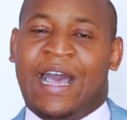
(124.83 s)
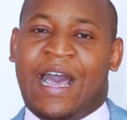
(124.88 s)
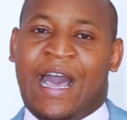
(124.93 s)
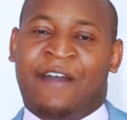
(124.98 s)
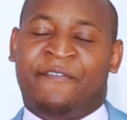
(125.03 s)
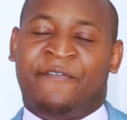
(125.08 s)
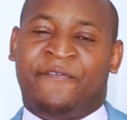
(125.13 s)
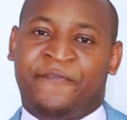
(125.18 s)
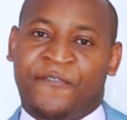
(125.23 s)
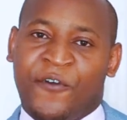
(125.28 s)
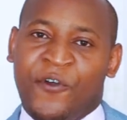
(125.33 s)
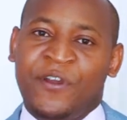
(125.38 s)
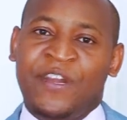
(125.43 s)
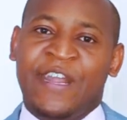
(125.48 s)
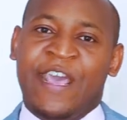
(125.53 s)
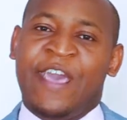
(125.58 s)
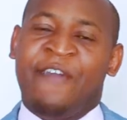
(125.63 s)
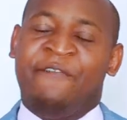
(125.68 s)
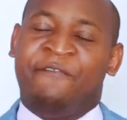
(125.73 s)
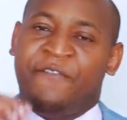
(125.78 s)
I've found
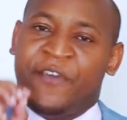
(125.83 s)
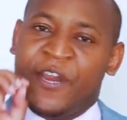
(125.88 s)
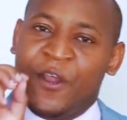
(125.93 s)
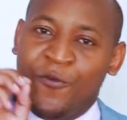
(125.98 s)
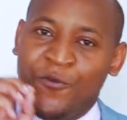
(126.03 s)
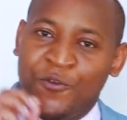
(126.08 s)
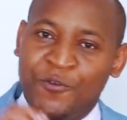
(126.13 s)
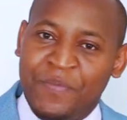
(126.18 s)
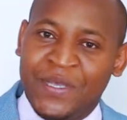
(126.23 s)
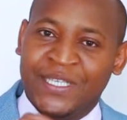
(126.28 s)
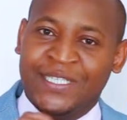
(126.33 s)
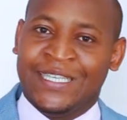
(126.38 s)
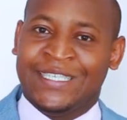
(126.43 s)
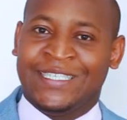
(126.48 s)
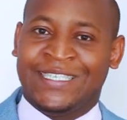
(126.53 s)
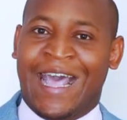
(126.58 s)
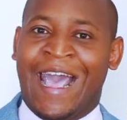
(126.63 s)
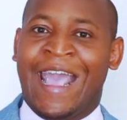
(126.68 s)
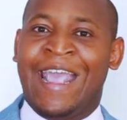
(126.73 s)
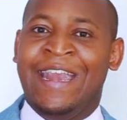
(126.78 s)
a very good
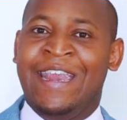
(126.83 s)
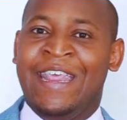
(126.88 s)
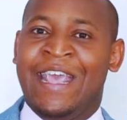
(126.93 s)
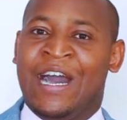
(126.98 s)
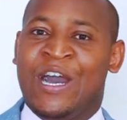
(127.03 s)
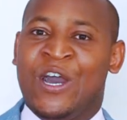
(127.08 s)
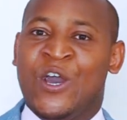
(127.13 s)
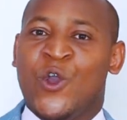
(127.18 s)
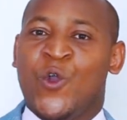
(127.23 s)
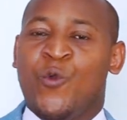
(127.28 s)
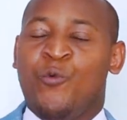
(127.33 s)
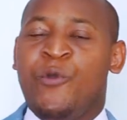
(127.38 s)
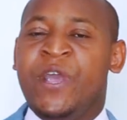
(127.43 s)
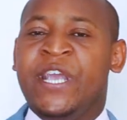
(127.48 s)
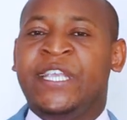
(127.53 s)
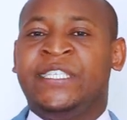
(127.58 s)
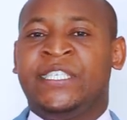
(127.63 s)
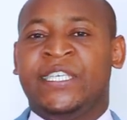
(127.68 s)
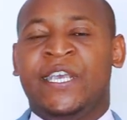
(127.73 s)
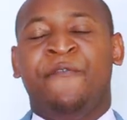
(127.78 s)
business idea,
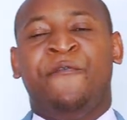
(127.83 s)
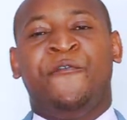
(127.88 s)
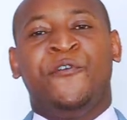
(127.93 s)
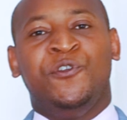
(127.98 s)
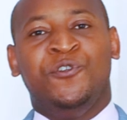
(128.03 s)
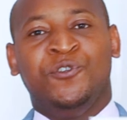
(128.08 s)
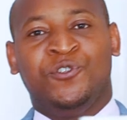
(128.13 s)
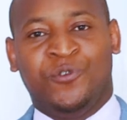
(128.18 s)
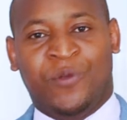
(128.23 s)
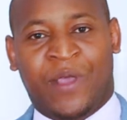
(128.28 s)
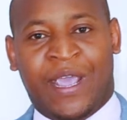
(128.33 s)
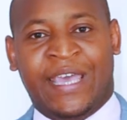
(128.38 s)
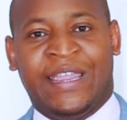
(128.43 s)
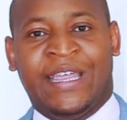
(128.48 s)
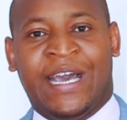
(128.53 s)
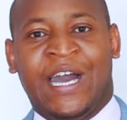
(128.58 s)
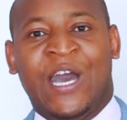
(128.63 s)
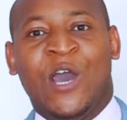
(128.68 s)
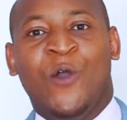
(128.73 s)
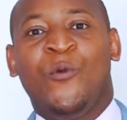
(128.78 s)
which if we do
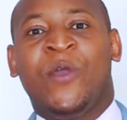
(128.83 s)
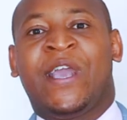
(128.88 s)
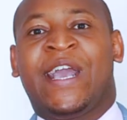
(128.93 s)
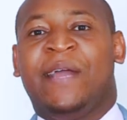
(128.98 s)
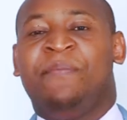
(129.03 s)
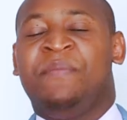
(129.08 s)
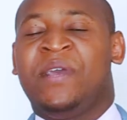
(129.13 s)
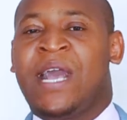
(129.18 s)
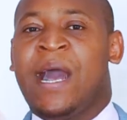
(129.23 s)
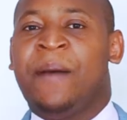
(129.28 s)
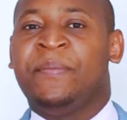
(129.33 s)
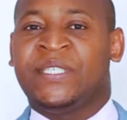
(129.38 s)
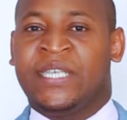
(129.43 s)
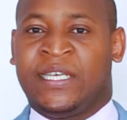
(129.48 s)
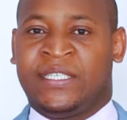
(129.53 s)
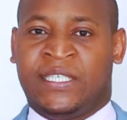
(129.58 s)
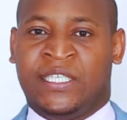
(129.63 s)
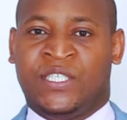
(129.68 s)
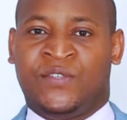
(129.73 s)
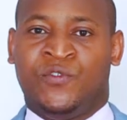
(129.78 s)
together, we can become
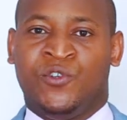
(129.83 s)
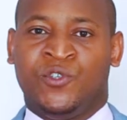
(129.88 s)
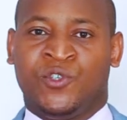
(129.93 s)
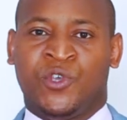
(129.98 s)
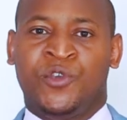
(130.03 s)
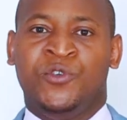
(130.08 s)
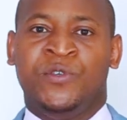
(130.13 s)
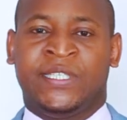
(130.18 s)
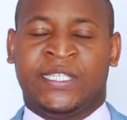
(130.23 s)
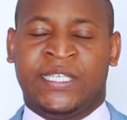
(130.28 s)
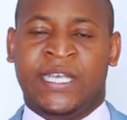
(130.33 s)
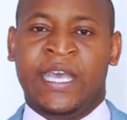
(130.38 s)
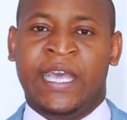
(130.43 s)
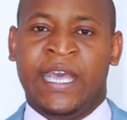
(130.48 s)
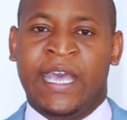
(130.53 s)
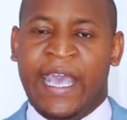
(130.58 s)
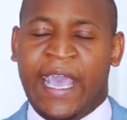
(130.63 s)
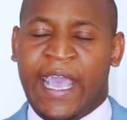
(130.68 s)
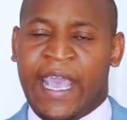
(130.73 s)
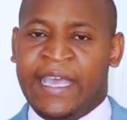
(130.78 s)
successful. So you see,
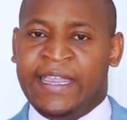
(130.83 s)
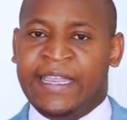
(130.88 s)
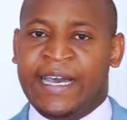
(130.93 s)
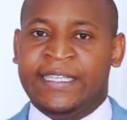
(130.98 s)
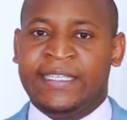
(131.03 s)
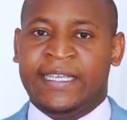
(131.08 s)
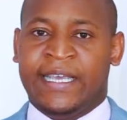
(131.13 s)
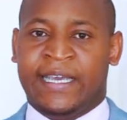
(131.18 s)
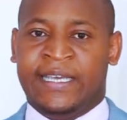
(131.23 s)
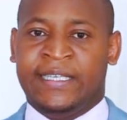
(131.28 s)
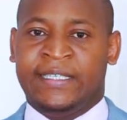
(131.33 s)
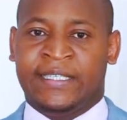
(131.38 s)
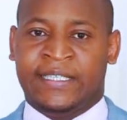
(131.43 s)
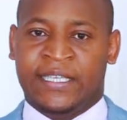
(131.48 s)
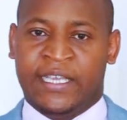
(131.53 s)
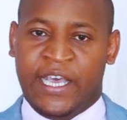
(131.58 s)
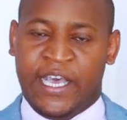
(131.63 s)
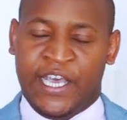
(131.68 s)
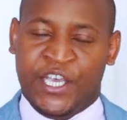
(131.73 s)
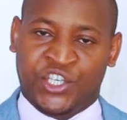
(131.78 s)
in that case,
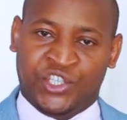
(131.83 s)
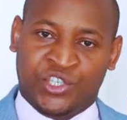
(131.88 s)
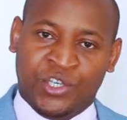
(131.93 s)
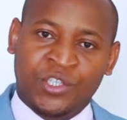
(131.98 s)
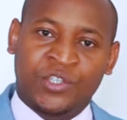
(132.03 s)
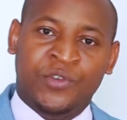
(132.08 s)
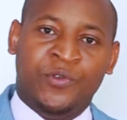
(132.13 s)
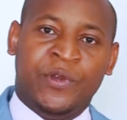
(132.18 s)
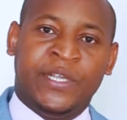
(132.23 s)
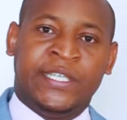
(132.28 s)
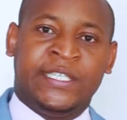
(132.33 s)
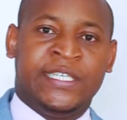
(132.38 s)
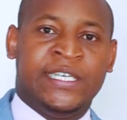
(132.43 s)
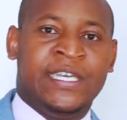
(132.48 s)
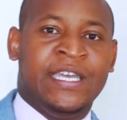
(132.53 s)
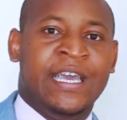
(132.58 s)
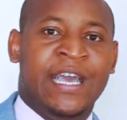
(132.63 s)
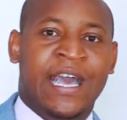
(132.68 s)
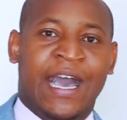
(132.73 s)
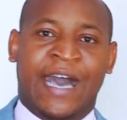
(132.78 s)
a short
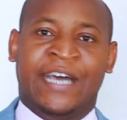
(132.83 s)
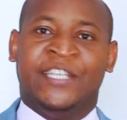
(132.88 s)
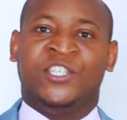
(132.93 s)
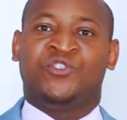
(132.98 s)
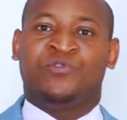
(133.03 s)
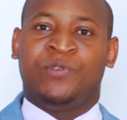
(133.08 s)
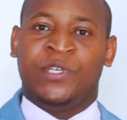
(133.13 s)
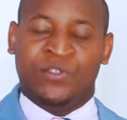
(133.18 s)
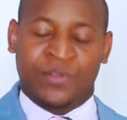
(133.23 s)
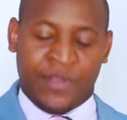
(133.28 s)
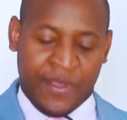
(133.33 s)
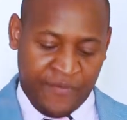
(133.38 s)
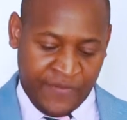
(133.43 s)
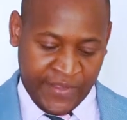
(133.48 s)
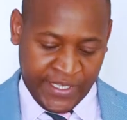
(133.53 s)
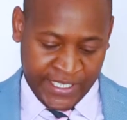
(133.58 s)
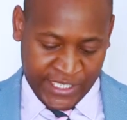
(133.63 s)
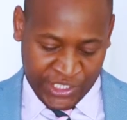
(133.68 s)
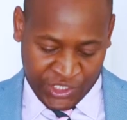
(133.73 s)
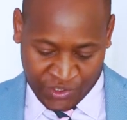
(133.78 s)
greeting and straight to the
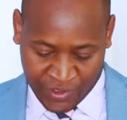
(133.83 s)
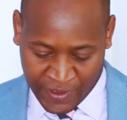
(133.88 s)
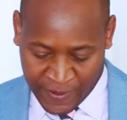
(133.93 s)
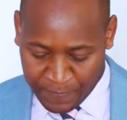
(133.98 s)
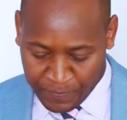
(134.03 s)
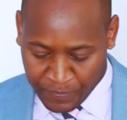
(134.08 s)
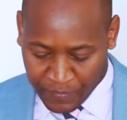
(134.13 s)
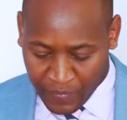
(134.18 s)
invitation.